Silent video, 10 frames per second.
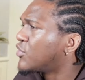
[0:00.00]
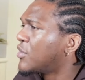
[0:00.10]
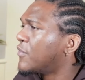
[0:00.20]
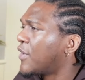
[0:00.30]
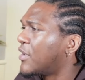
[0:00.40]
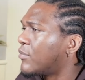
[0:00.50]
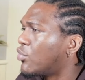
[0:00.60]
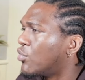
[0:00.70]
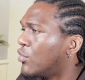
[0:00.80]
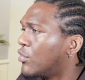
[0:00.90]
I'm trying to find
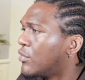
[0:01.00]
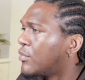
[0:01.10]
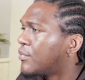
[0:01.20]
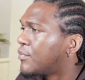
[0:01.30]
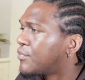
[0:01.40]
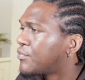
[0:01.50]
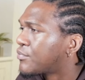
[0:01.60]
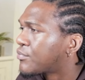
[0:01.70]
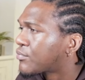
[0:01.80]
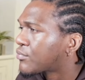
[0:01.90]
Apollo.
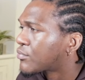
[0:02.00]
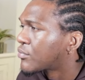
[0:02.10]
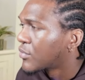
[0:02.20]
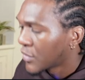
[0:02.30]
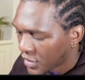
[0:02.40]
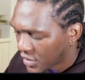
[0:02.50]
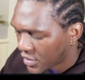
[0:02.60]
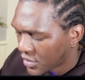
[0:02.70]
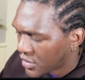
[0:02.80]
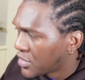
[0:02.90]

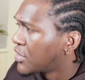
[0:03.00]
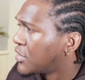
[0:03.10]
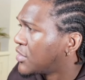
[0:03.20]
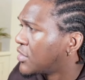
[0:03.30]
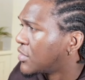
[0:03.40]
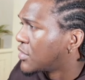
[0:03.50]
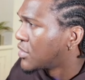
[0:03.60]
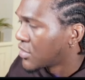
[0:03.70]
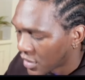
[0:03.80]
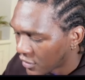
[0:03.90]
Let's change
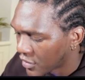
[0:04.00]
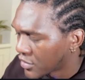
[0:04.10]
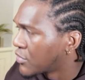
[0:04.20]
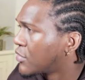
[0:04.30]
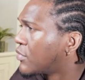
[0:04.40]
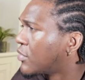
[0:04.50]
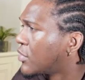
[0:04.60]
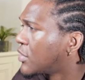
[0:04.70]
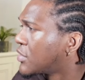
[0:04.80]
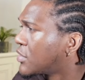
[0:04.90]
this directory.
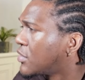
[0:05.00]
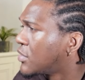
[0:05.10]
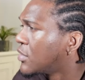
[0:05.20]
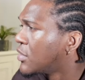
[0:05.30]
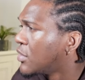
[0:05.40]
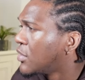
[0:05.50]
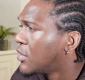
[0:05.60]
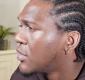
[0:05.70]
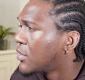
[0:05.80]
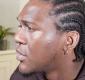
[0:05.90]
Let's see.
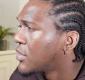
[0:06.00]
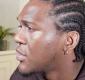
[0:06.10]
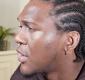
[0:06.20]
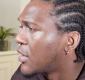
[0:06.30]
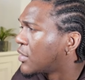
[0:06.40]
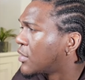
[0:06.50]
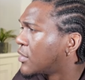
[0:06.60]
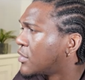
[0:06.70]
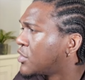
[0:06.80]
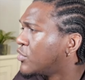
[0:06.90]
I think
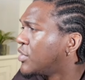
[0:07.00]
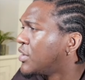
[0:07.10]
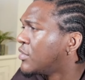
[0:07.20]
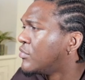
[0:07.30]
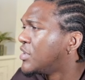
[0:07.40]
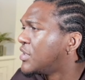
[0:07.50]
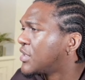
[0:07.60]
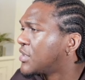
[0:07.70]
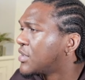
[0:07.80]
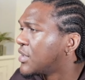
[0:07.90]
I should be in
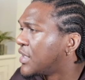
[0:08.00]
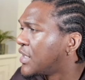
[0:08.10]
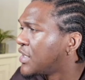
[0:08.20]
Mythic's